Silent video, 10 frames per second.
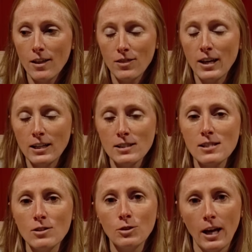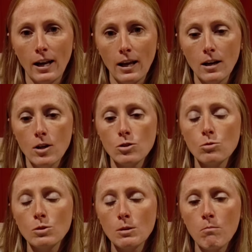They can still get it.
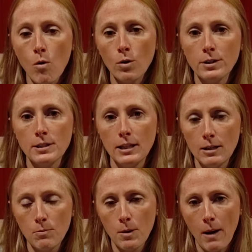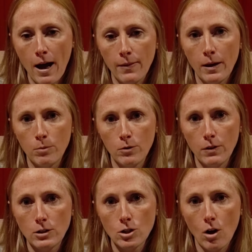So it's important to keep them on that
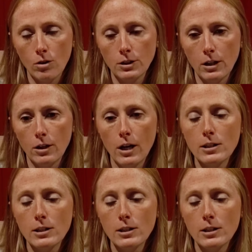prevention all year.